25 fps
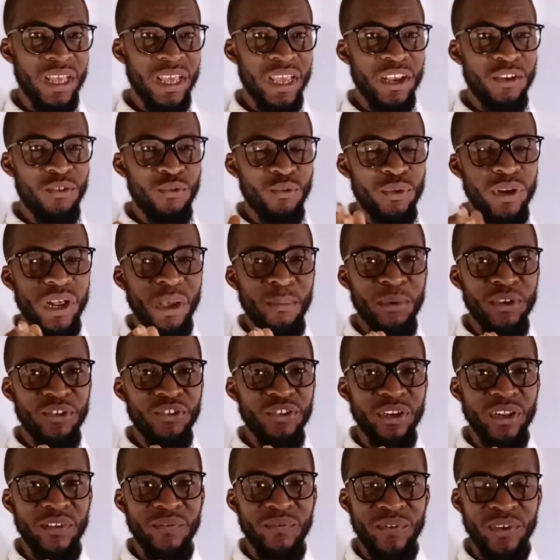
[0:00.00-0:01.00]
a
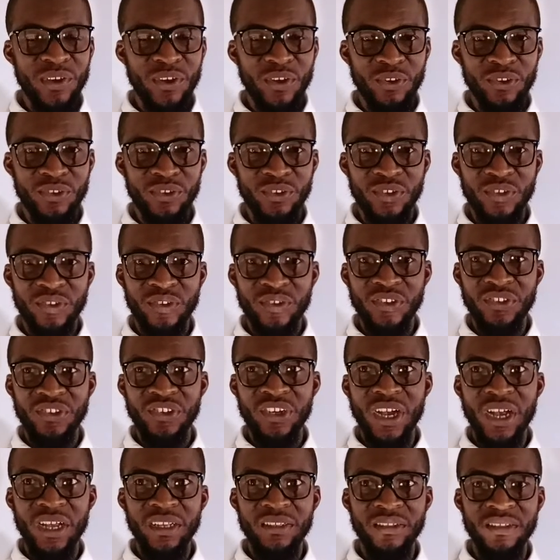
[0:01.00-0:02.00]
two-dimensional figure
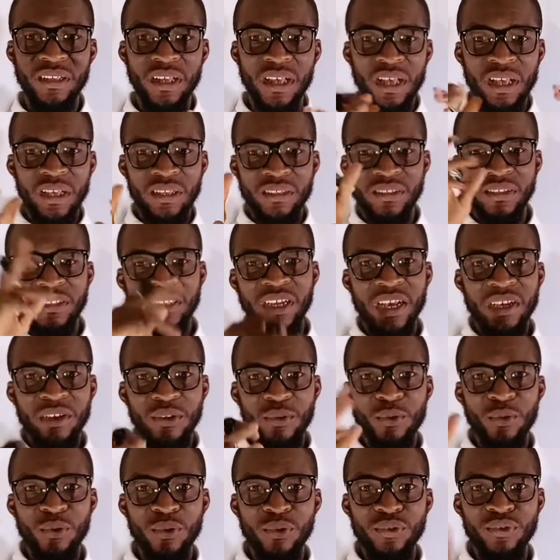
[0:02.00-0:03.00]
such as
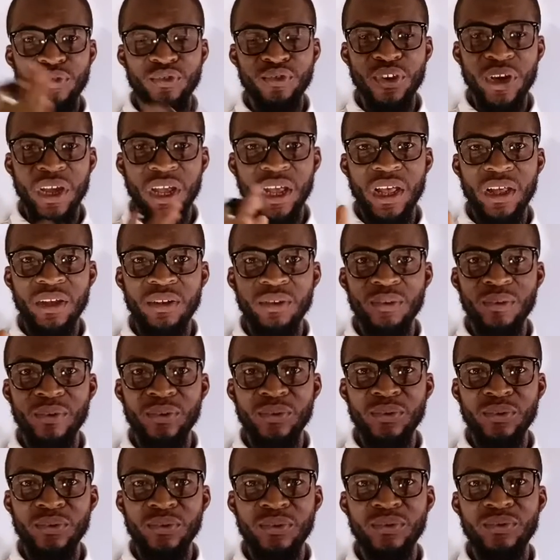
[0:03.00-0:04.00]
circle,
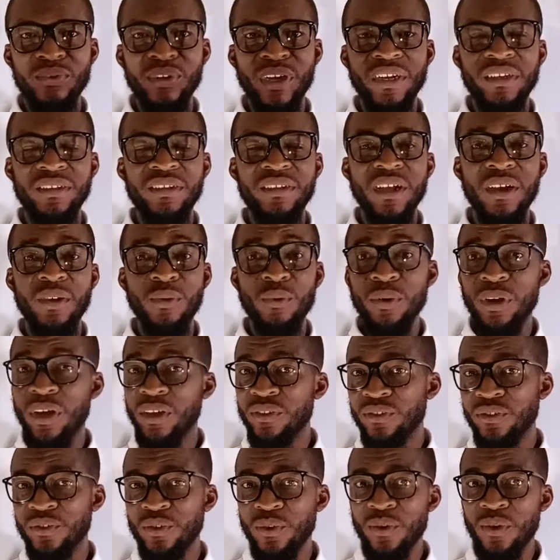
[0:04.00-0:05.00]
triangle, rectangle
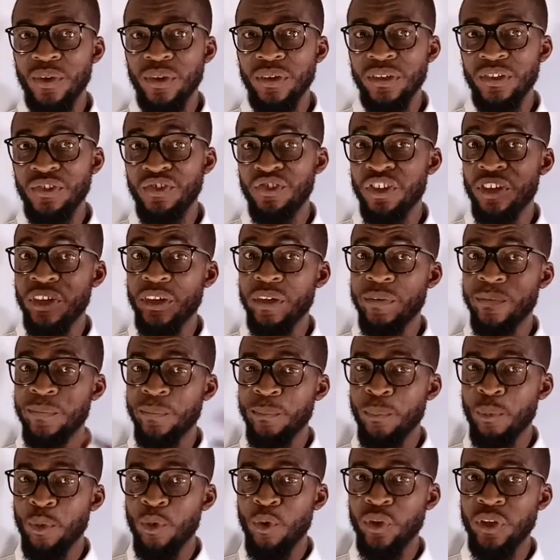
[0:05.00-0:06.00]
and so on, general
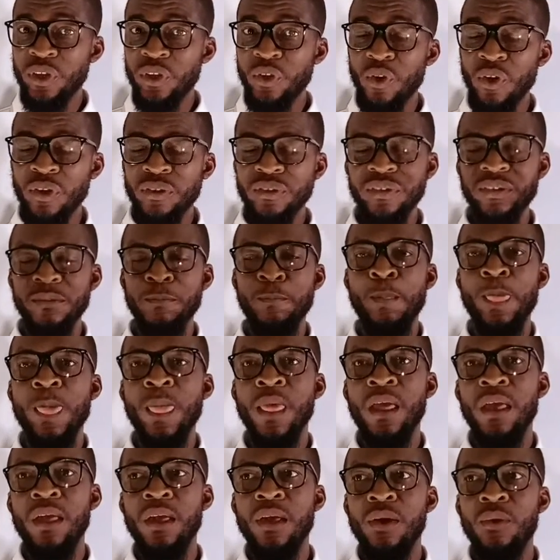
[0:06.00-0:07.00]
polygons.
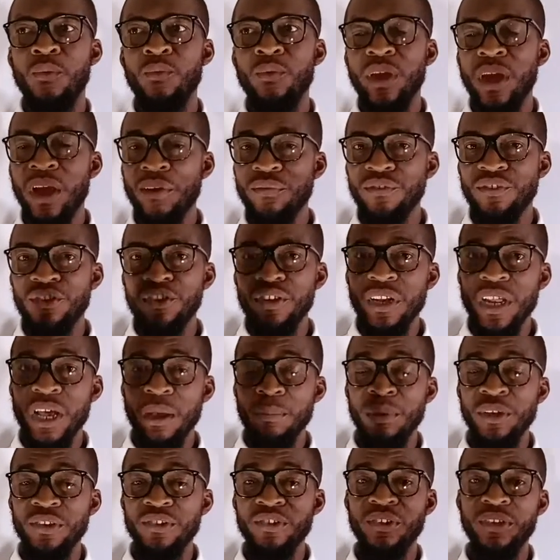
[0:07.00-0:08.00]
We have
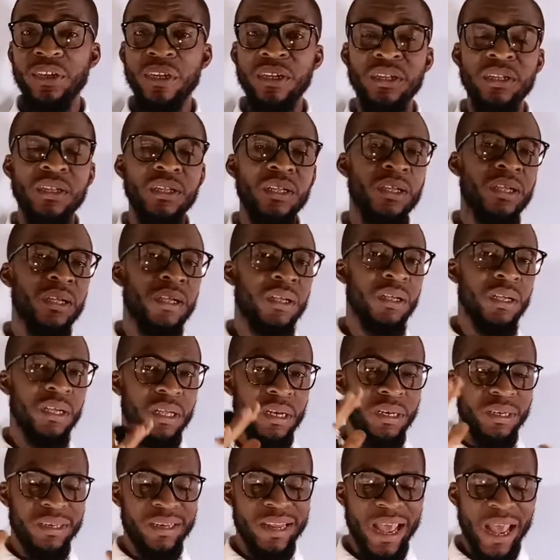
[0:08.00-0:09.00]
three-dimensional
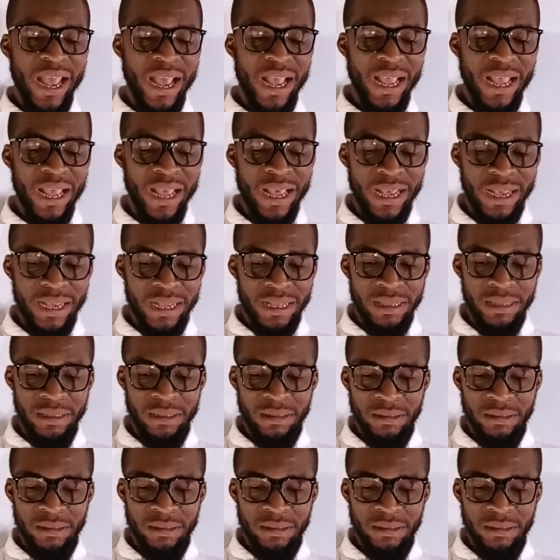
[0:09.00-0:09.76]
tank,